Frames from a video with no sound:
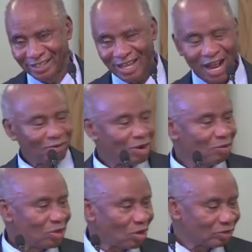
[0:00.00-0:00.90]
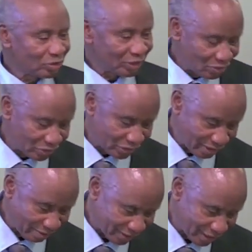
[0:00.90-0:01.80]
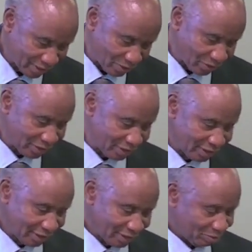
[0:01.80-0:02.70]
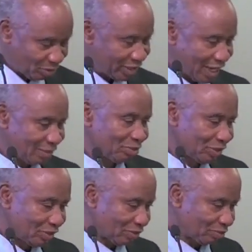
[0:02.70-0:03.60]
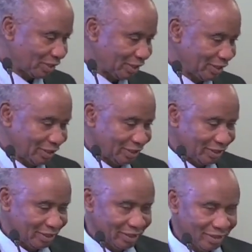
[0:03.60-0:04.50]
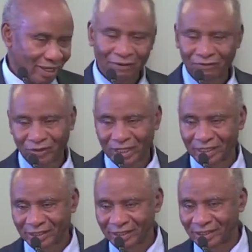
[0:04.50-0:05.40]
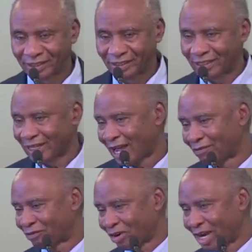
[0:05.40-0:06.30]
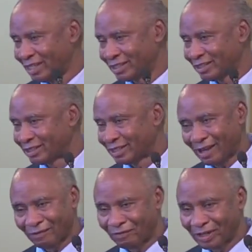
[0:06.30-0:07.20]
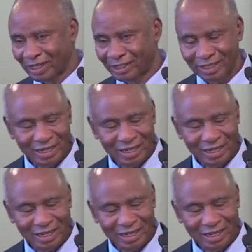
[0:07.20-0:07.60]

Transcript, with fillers: And when we come to go to Him and say, God, please have mercy on me. I've failed. I've tried. I've failed.